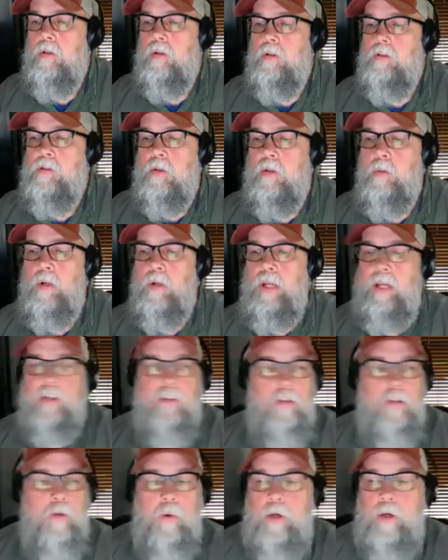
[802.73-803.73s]
someone
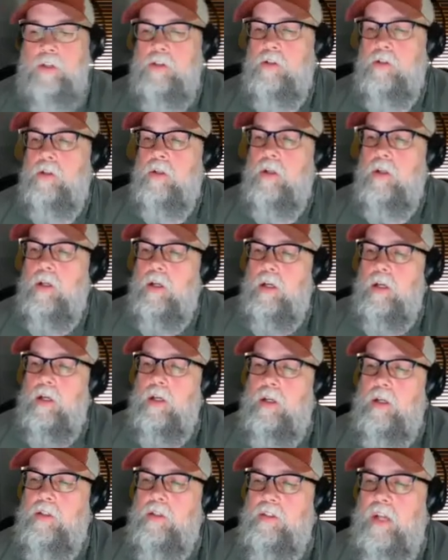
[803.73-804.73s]
asked the question:
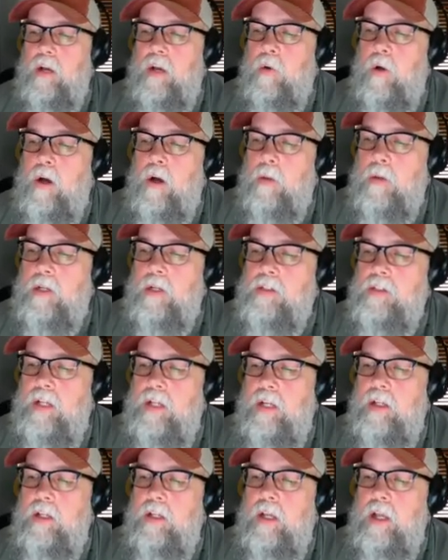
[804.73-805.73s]
Is that why my
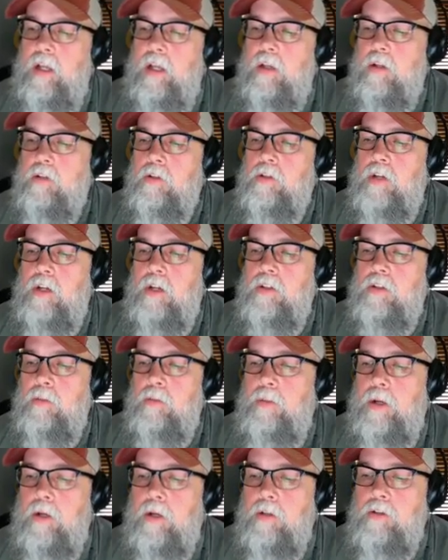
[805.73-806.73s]
standing handheld shots
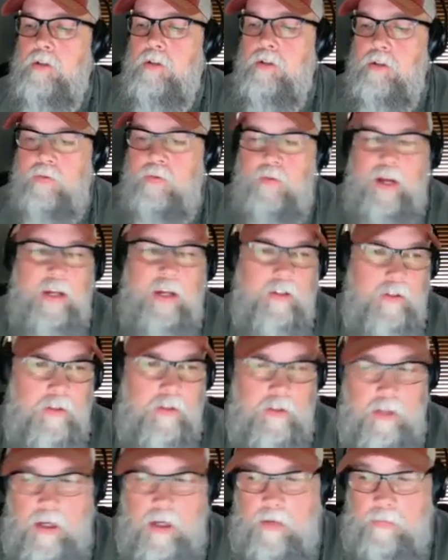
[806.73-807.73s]
of bears just a
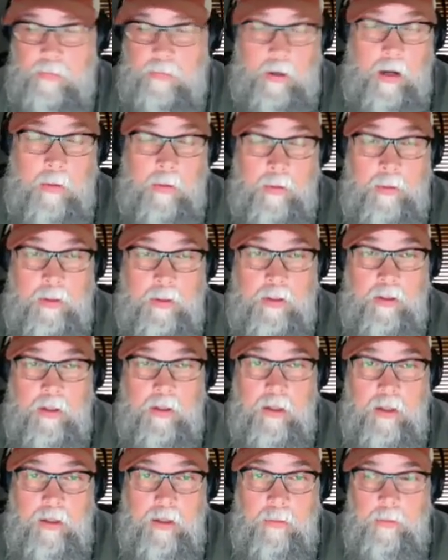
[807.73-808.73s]
fraction soft? Probably
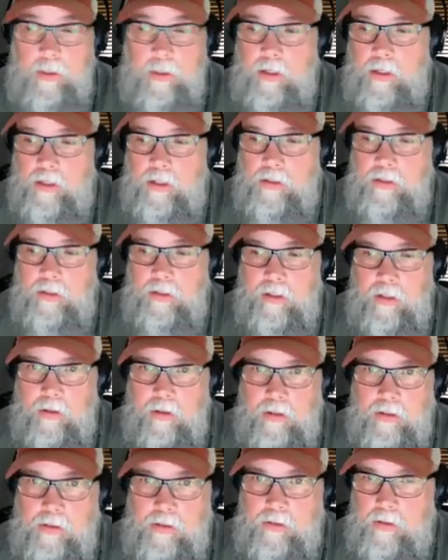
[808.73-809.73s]
because you
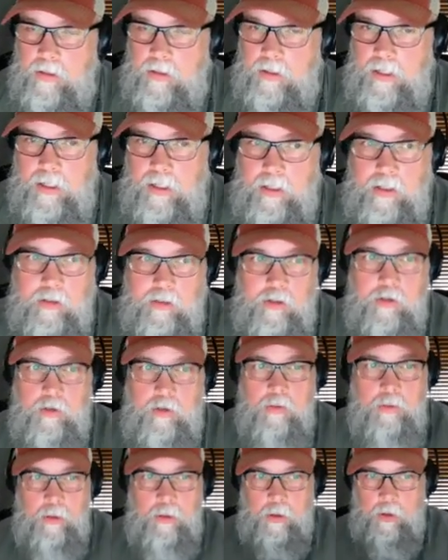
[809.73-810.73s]
know as again as
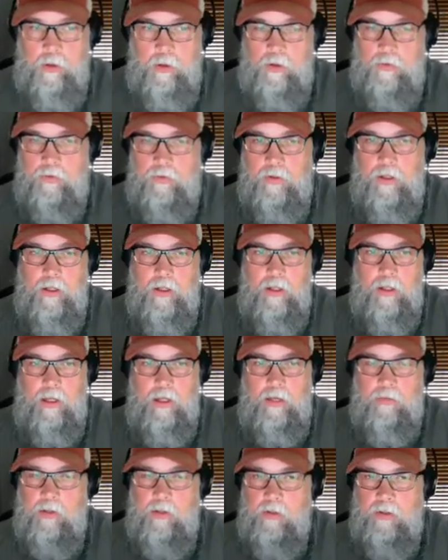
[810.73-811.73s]
you move
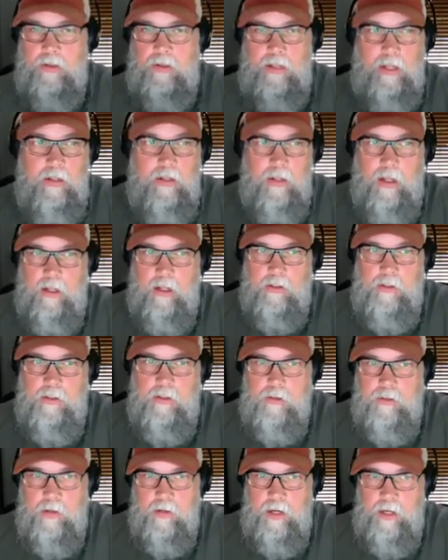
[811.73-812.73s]
even though the technology
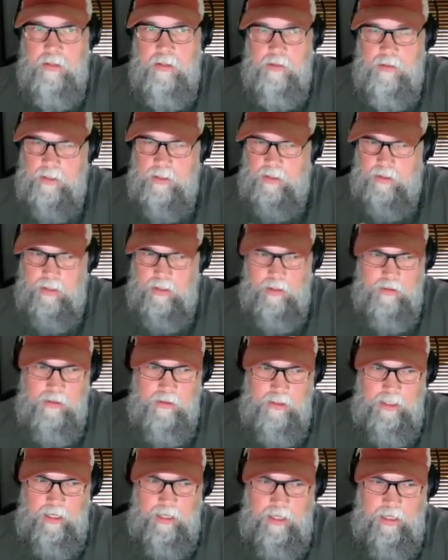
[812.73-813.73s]
is great the
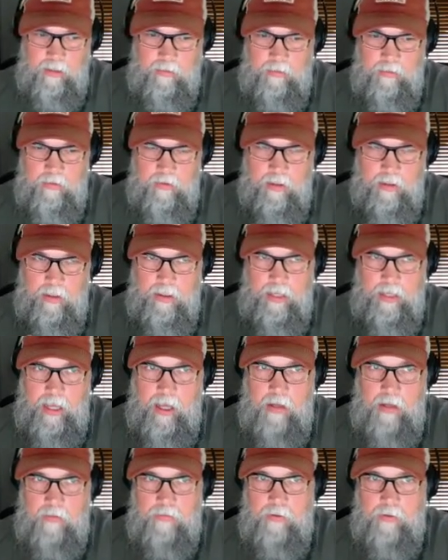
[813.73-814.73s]
technology can't
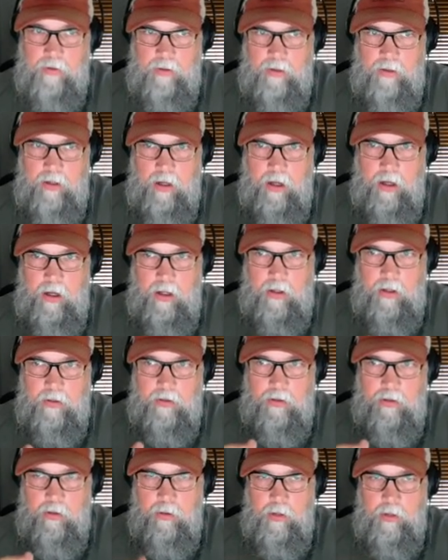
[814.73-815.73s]
account for all
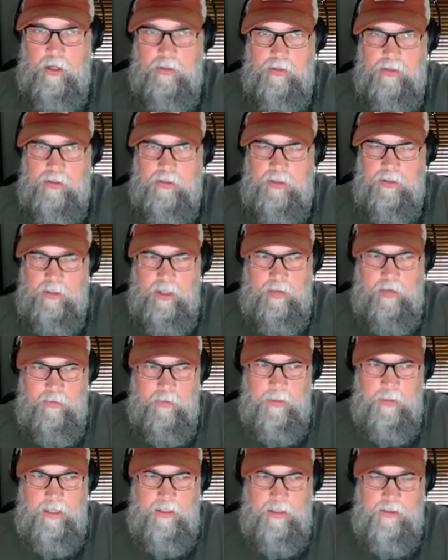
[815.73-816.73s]
the nuances in
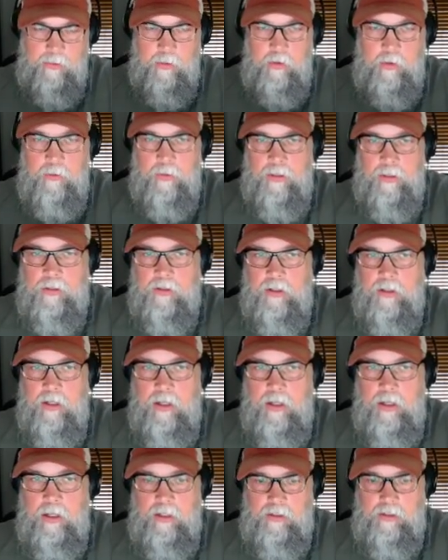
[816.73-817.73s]
everybody's movements
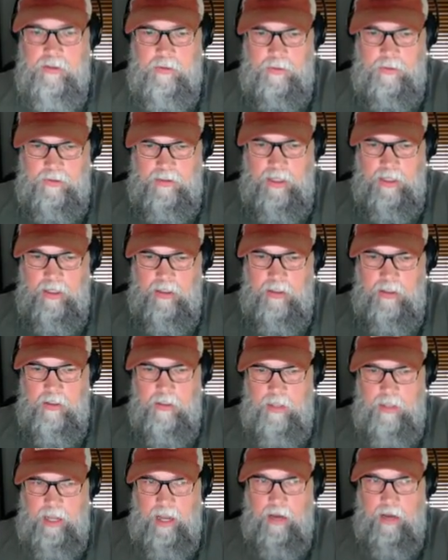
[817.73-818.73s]
and so it's kind of
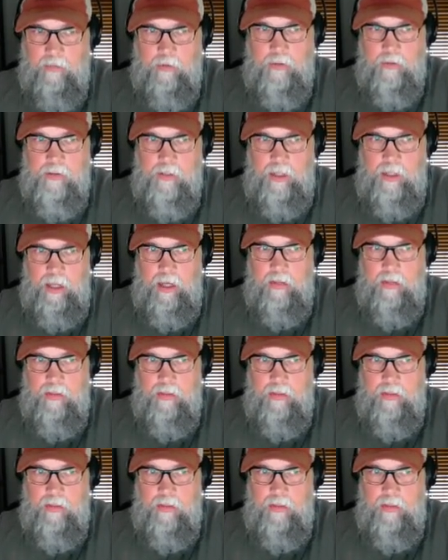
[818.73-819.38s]
going to average out